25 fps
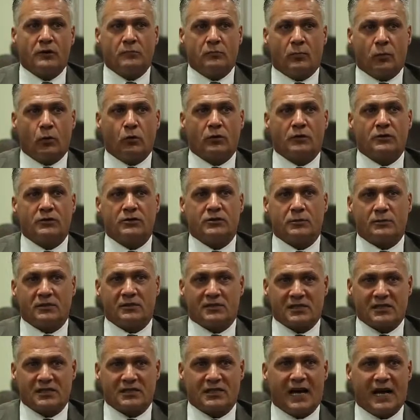important to
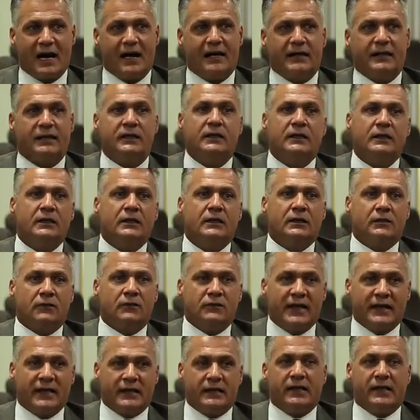a society
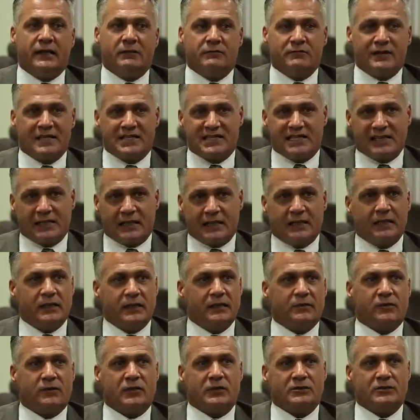than investing
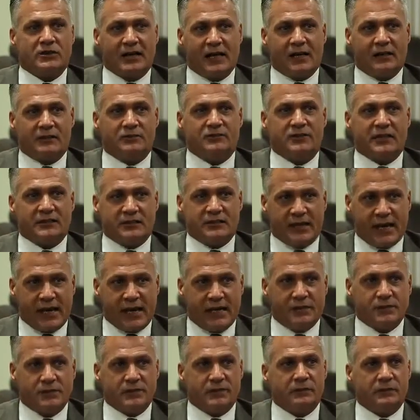in our child's
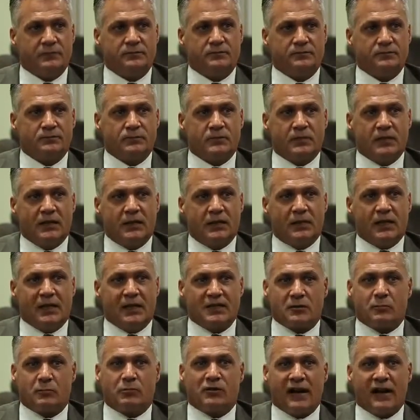education.
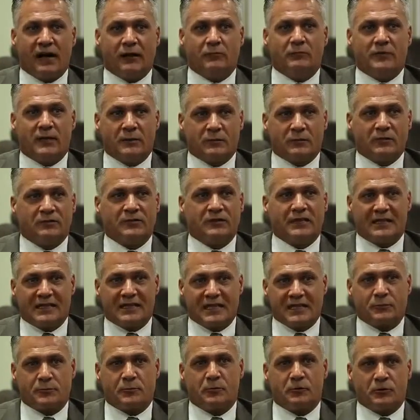As a proud member of the
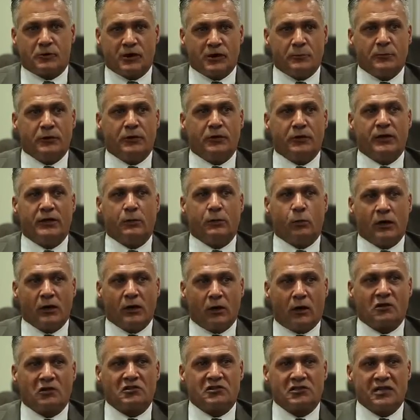Glassboro community,
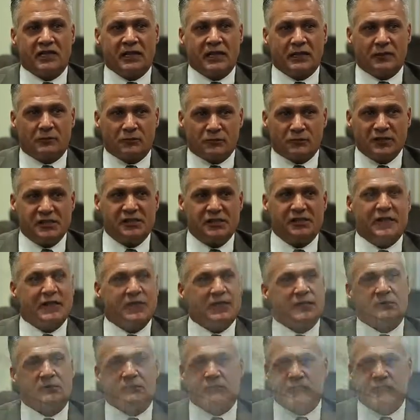we all see and appreciate the